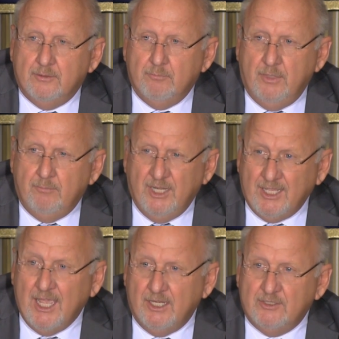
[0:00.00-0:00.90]

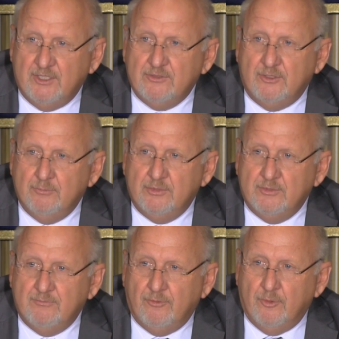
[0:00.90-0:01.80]
mitigating
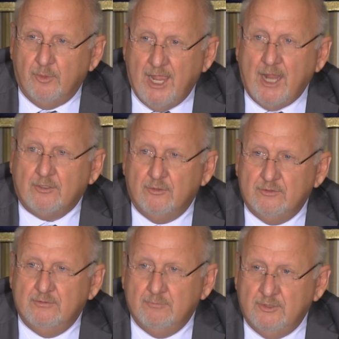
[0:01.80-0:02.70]
systems for the
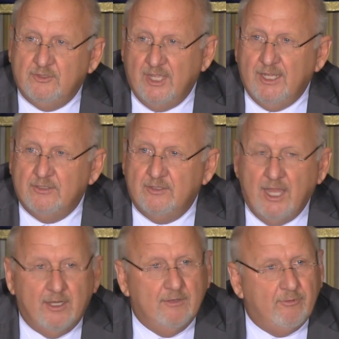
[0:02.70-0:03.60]
reactors. We staged
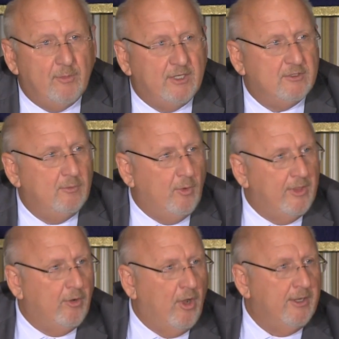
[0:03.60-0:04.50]
that information.
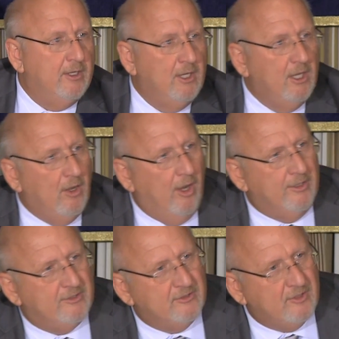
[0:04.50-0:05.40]
Whether on
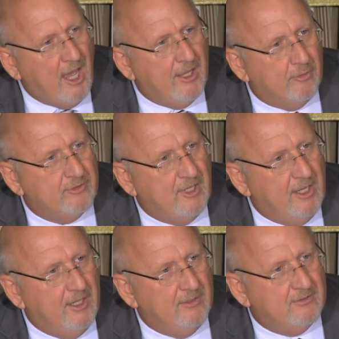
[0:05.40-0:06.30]
the societal
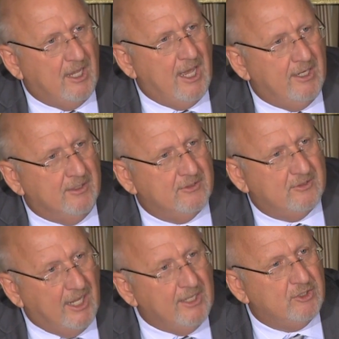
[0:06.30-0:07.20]
side, it's
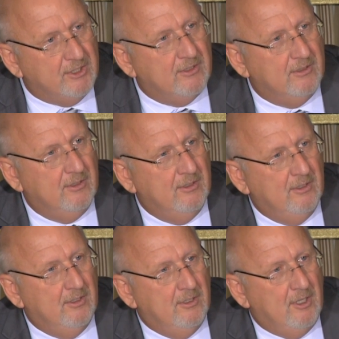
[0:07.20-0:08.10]
staging
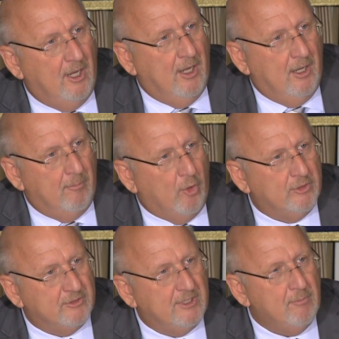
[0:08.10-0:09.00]

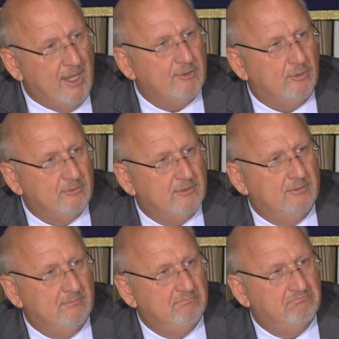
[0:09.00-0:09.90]
emergency measures,